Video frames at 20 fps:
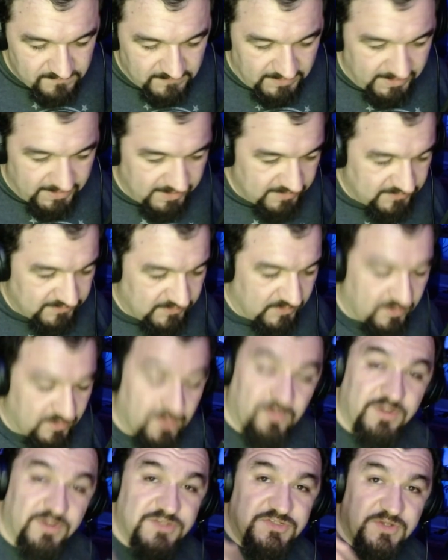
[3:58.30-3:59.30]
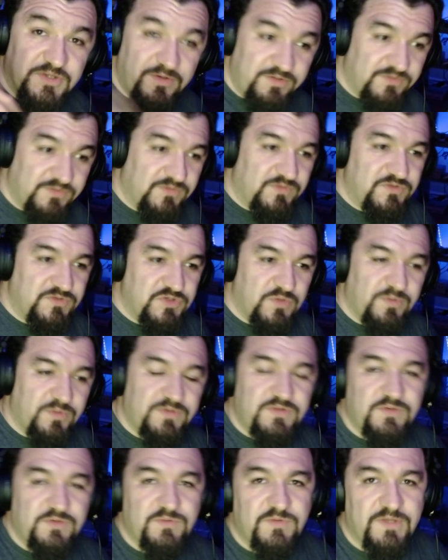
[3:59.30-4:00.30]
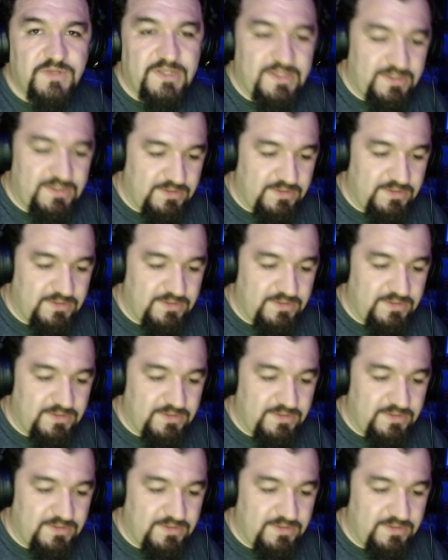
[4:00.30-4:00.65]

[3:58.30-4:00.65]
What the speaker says: And so I want to show it to you today.